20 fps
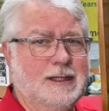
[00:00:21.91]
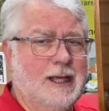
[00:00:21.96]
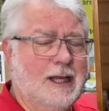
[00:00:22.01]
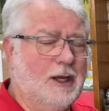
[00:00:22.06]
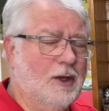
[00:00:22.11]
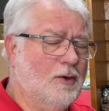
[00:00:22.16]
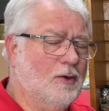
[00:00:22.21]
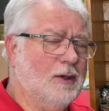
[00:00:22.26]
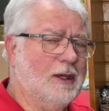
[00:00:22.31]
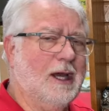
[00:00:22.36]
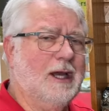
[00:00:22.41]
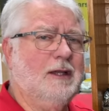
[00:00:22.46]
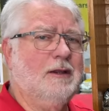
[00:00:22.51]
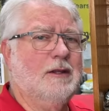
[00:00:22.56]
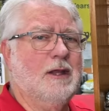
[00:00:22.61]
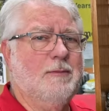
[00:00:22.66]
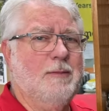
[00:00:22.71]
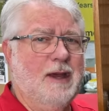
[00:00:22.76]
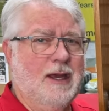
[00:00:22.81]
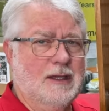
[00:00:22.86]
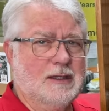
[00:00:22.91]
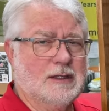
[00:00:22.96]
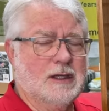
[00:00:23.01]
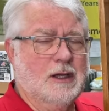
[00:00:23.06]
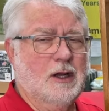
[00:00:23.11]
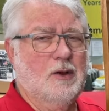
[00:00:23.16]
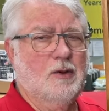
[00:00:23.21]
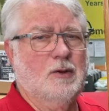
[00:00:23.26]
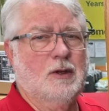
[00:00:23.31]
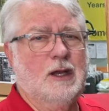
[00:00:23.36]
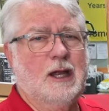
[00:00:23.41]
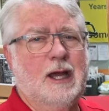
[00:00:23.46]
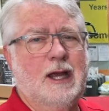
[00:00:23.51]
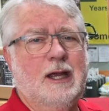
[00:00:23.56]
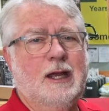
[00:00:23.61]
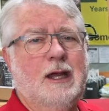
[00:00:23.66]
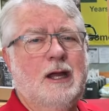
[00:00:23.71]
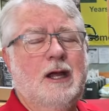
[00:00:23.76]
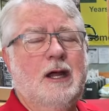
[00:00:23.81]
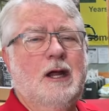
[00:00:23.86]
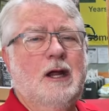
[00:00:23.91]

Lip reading: They don't like the mess. They don't like